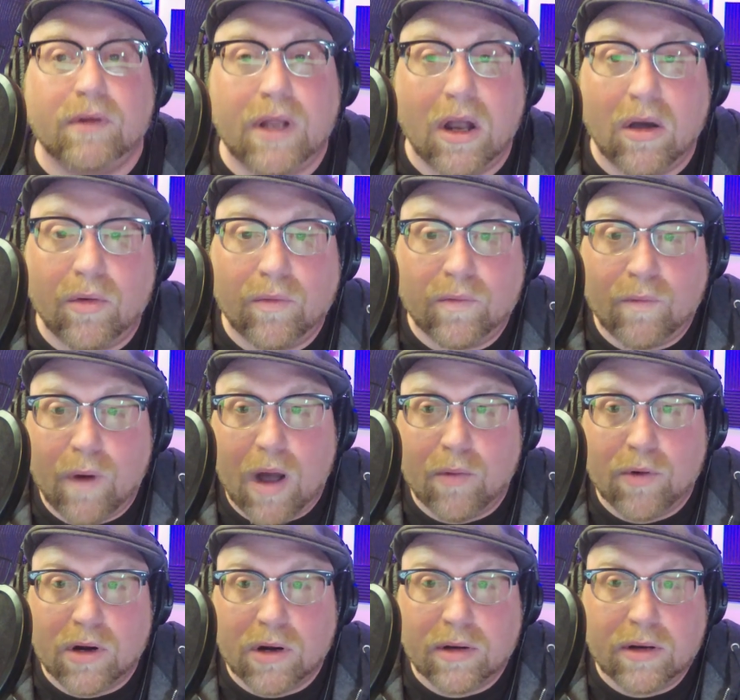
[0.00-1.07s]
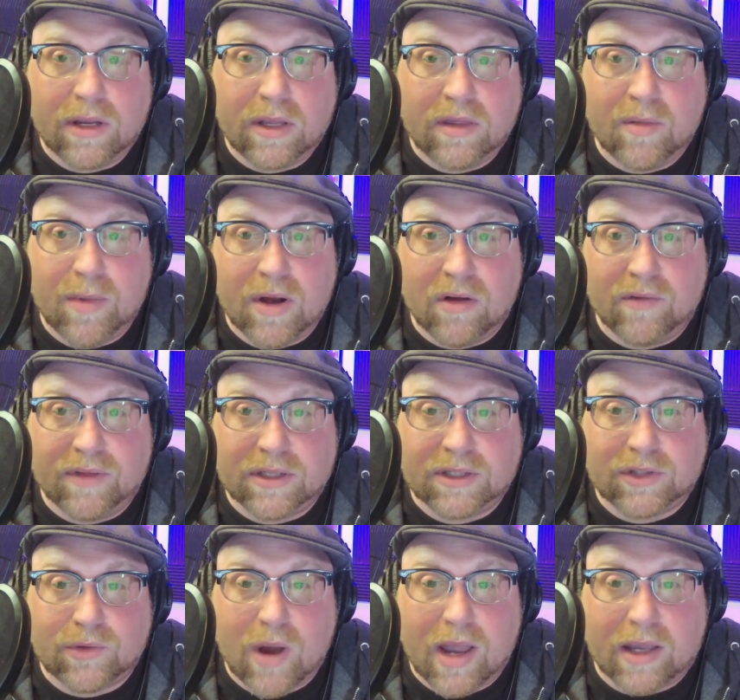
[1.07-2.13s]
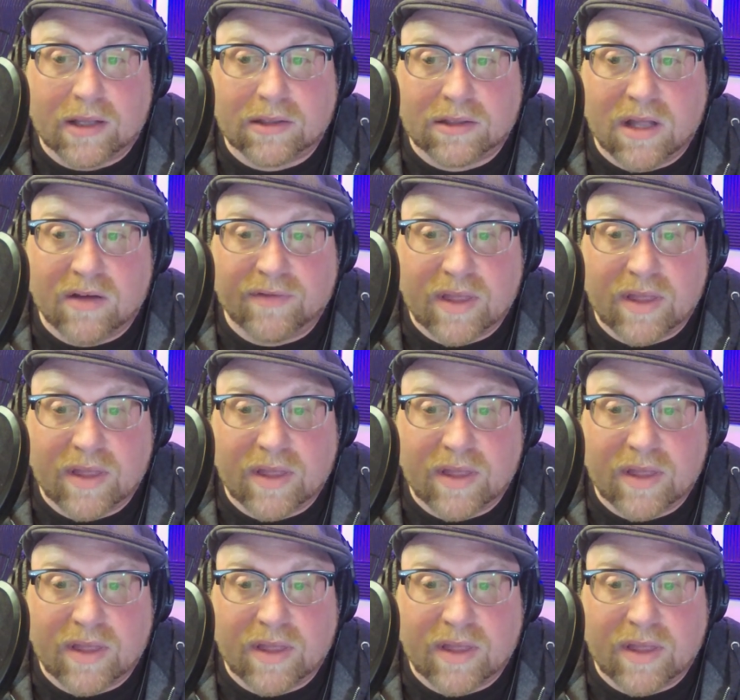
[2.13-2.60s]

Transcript: You mm-hmm. know, while we're in the middle of this strike and stuff,